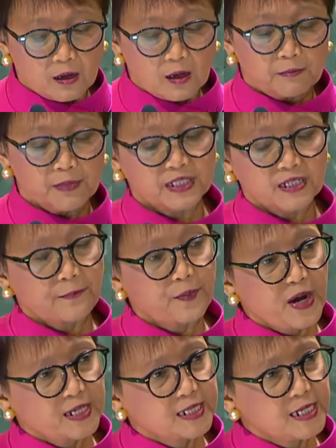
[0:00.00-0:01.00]
Mr.
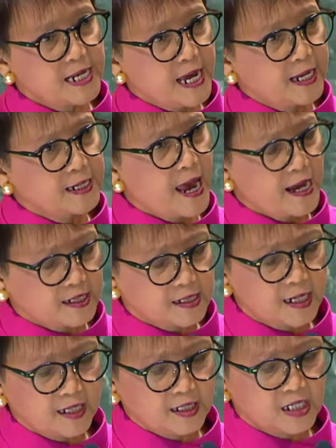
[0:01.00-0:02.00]
President,
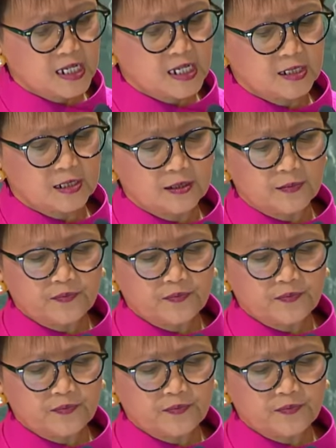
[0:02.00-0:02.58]
Excellencies,